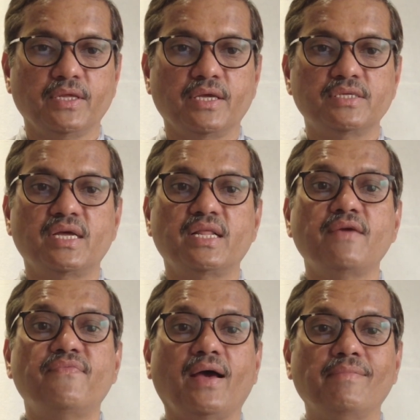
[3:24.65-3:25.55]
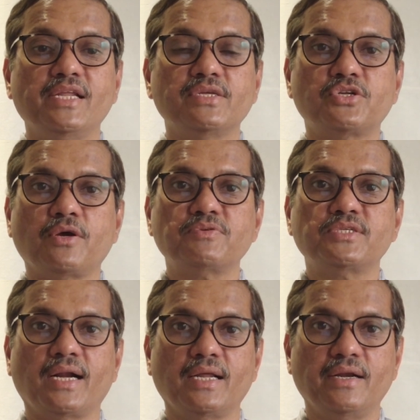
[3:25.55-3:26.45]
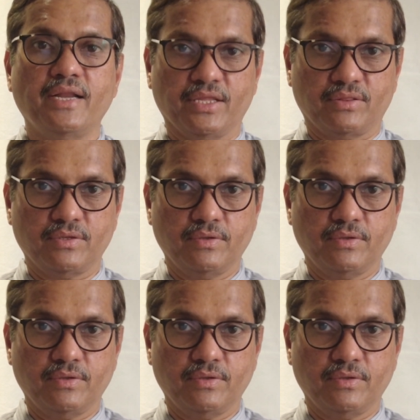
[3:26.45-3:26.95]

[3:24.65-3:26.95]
Is there any family history of sudden death